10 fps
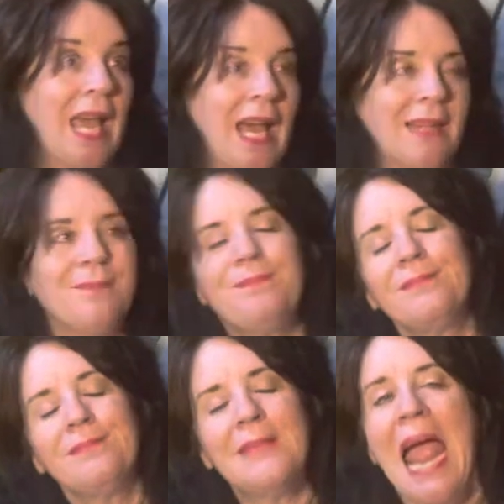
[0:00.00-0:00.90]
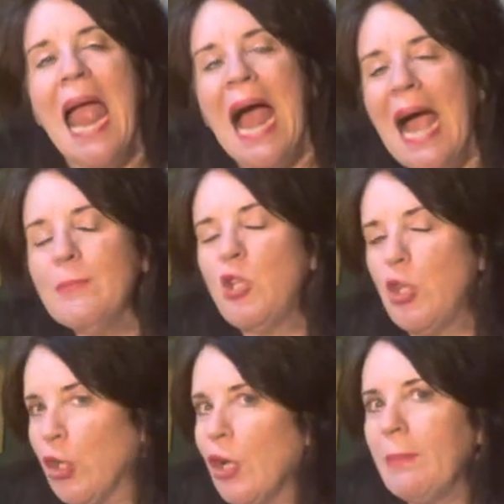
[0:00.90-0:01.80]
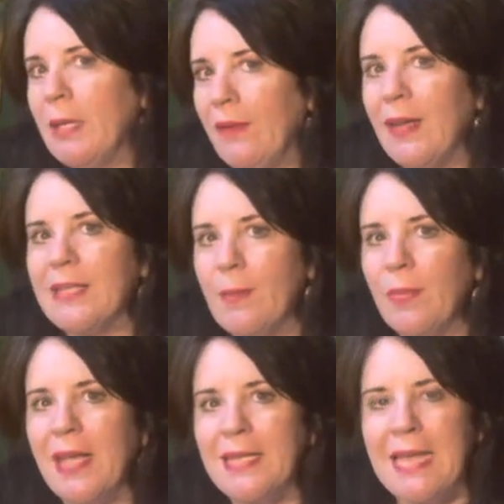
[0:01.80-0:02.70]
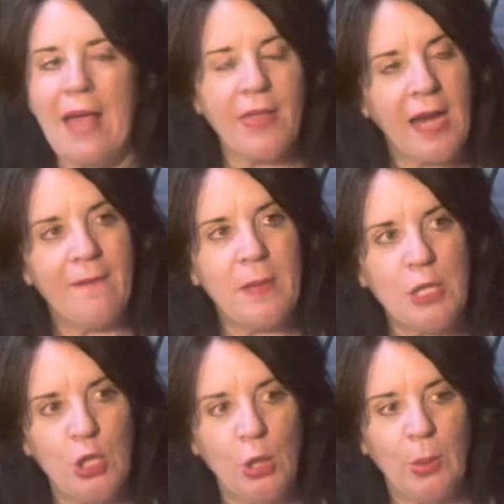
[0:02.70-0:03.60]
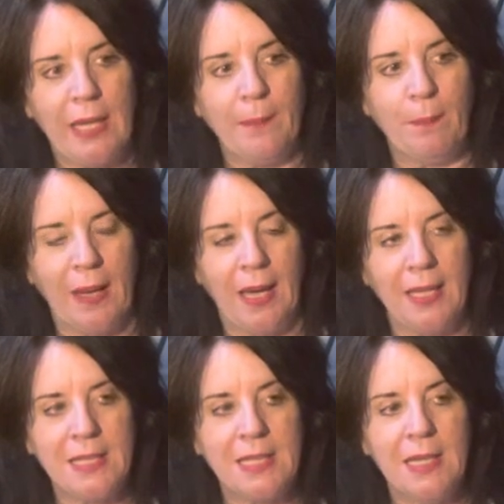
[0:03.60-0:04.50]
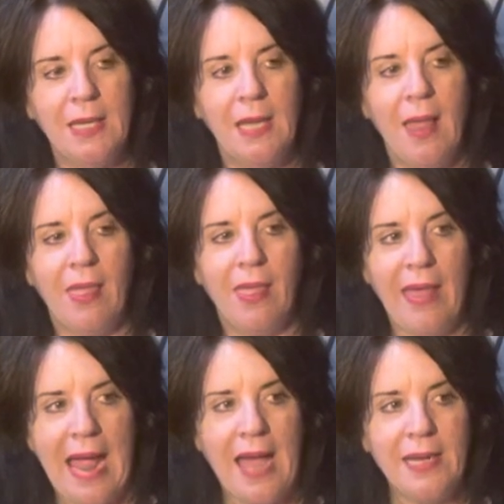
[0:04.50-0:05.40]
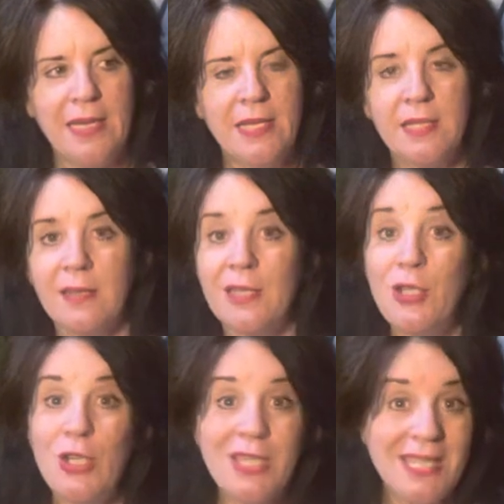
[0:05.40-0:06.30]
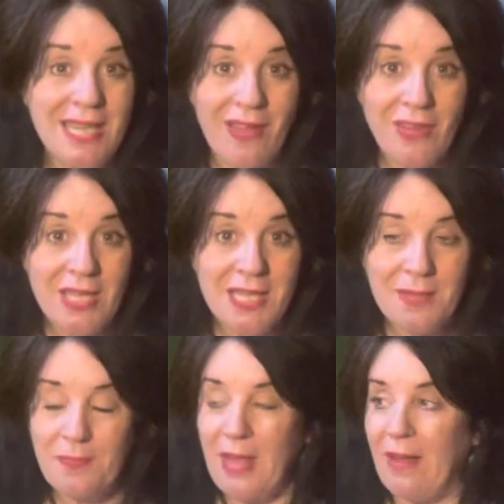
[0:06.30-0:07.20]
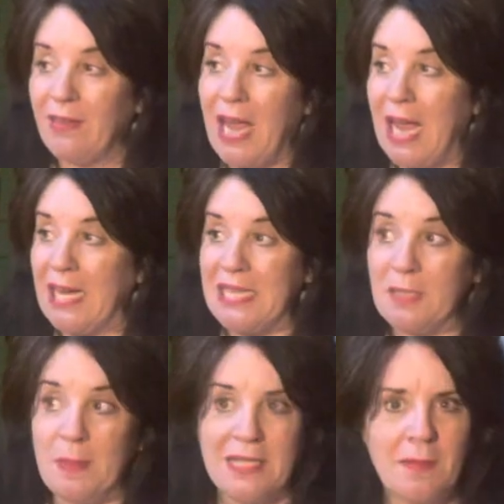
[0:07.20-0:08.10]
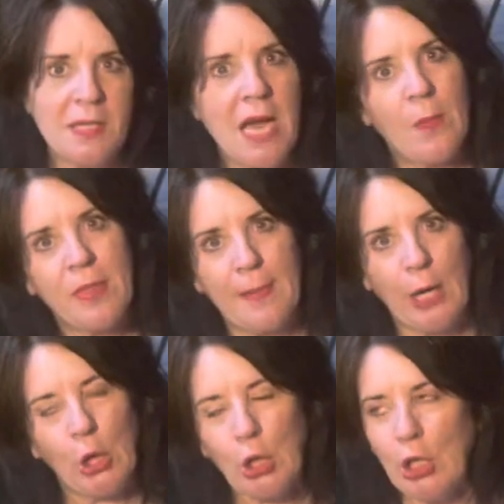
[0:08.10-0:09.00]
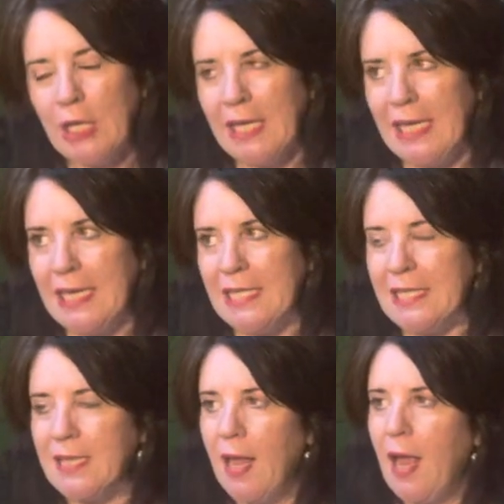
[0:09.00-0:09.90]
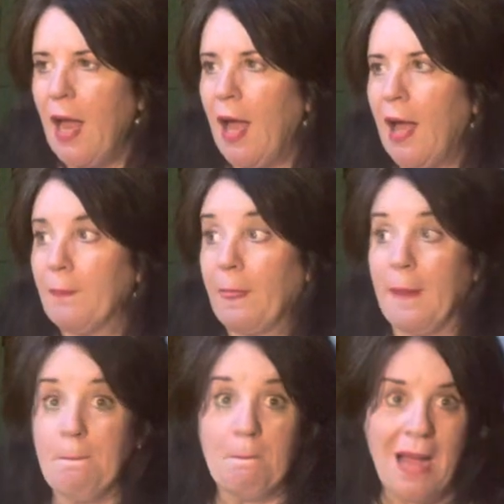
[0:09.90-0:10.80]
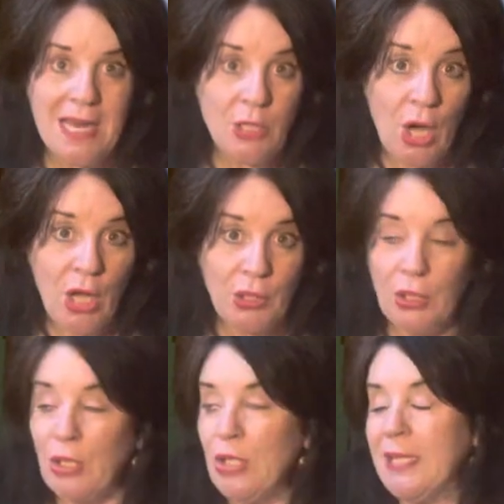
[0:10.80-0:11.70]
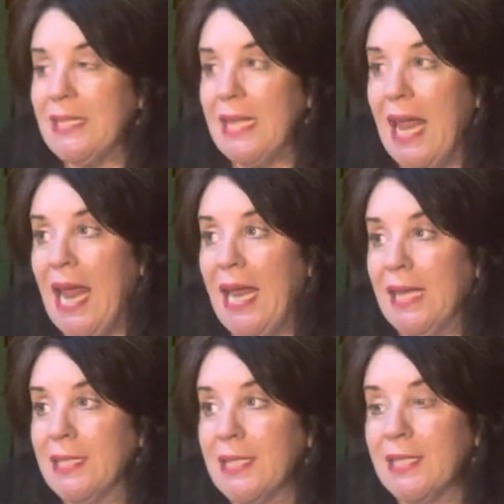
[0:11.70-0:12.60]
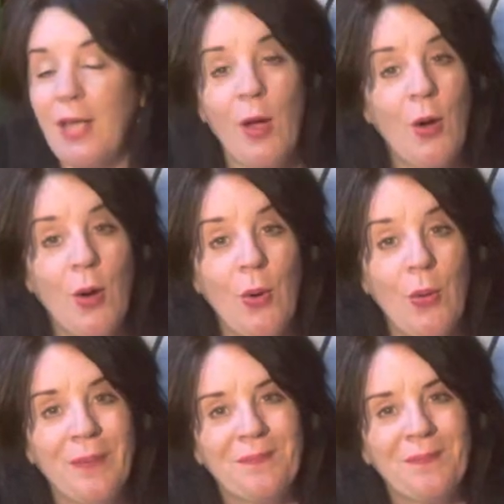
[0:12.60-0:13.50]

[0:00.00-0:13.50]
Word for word: I'm sure I'm leaving some things out that I've been doing, but that is the gist of it. I've got, I got to spend some time with my girlies, um, my daughters, and so